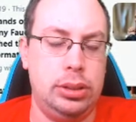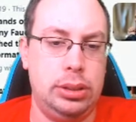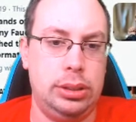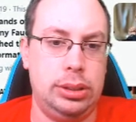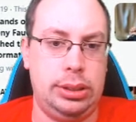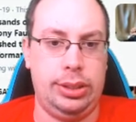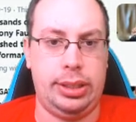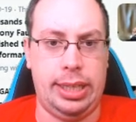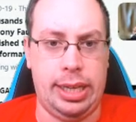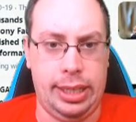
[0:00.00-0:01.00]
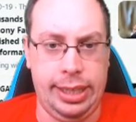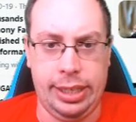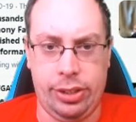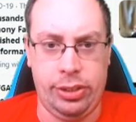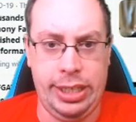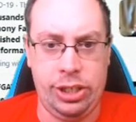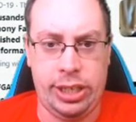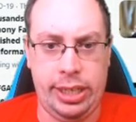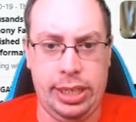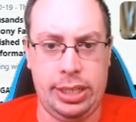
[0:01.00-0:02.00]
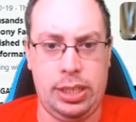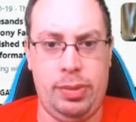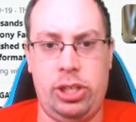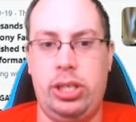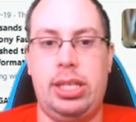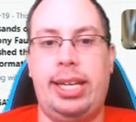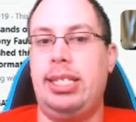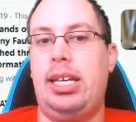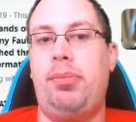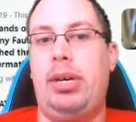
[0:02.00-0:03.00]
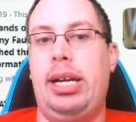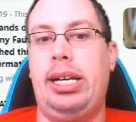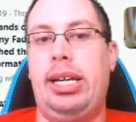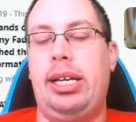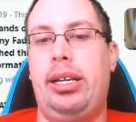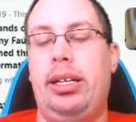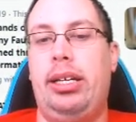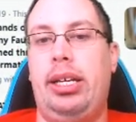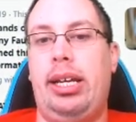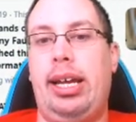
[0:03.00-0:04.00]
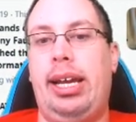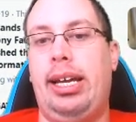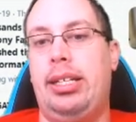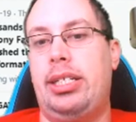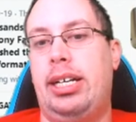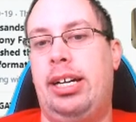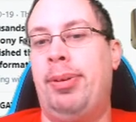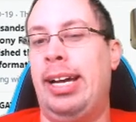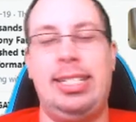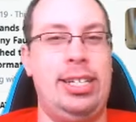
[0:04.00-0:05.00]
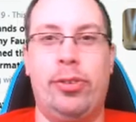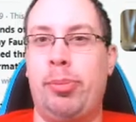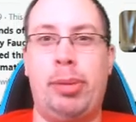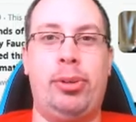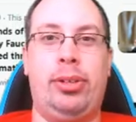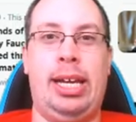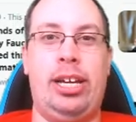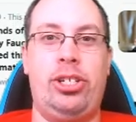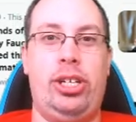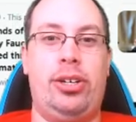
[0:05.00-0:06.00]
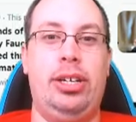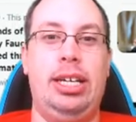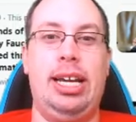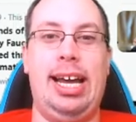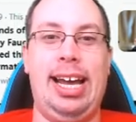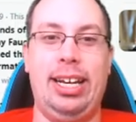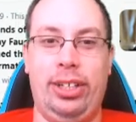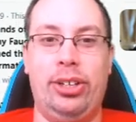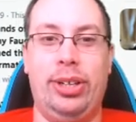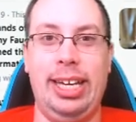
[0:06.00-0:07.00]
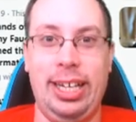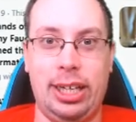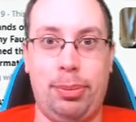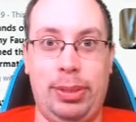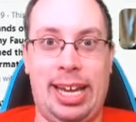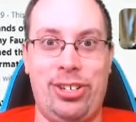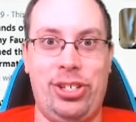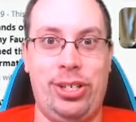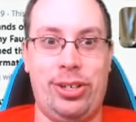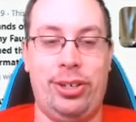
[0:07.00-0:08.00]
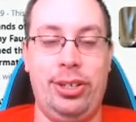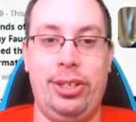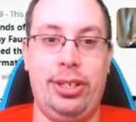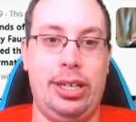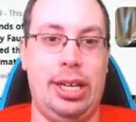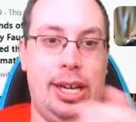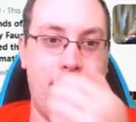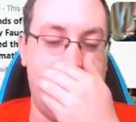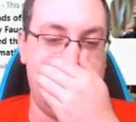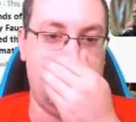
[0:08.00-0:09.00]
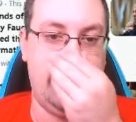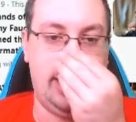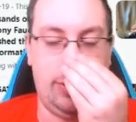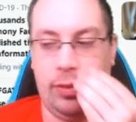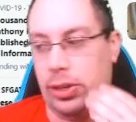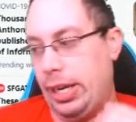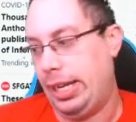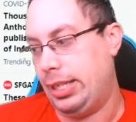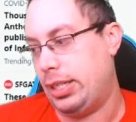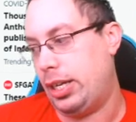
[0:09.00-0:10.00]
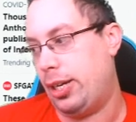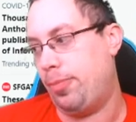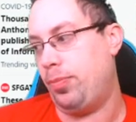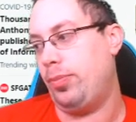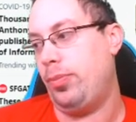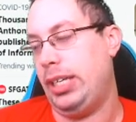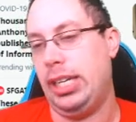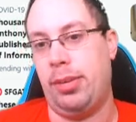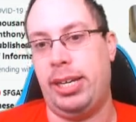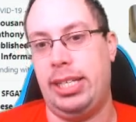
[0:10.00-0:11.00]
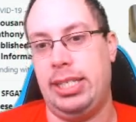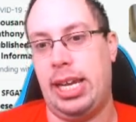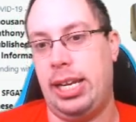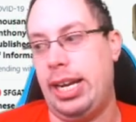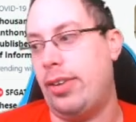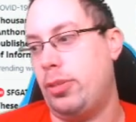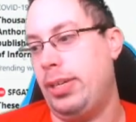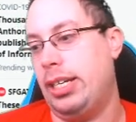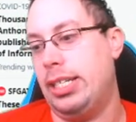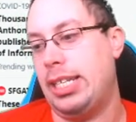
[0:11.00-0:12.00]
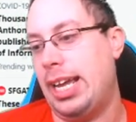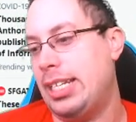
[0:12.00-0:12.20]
so they got their DJ submissions. I sent mine in, and I still remember last year. I had a little hiccup last year as far as getting my set, and that was because that